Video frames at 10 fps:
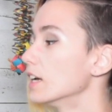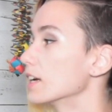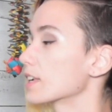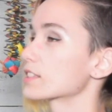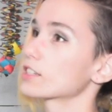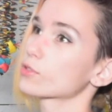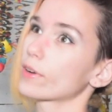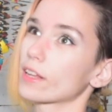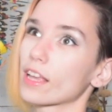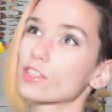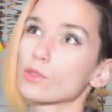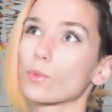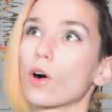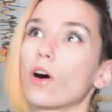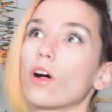because it is right against the
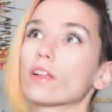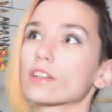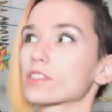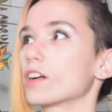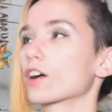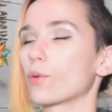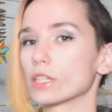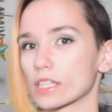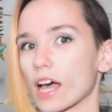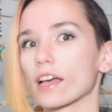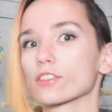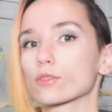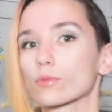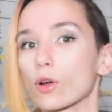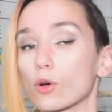wall and it's not quite as high as the
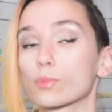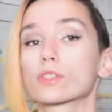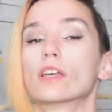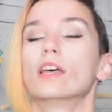ropes,